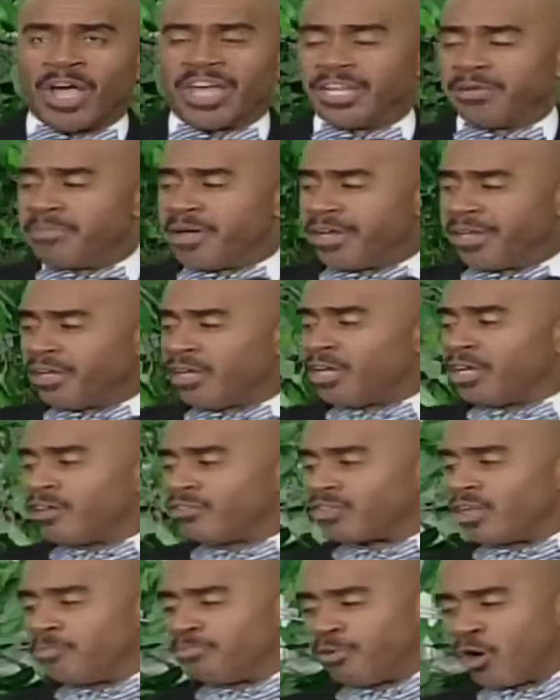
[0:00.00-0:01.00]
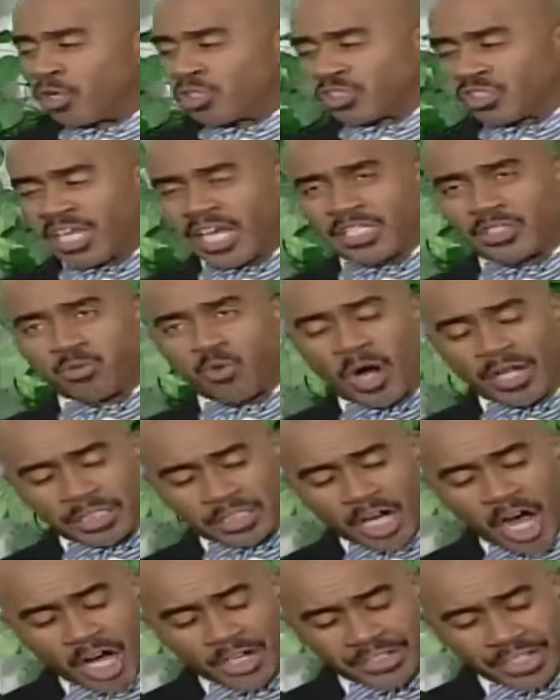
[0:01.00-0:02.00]
Wait a minute. The book says
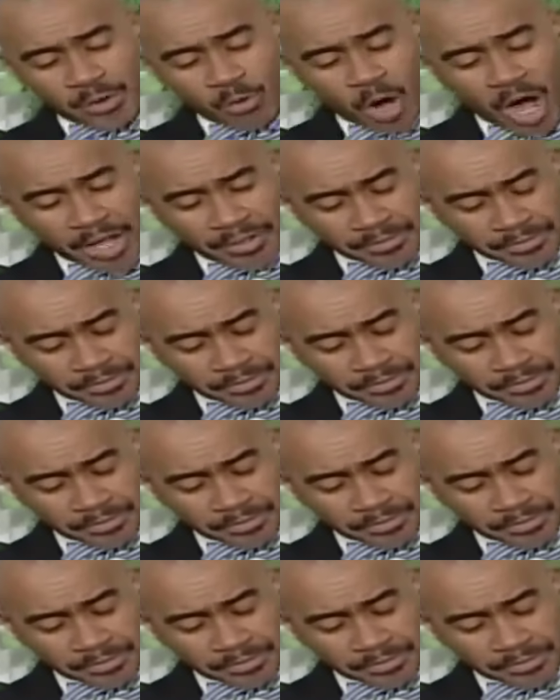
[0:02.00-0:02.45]
what God did what?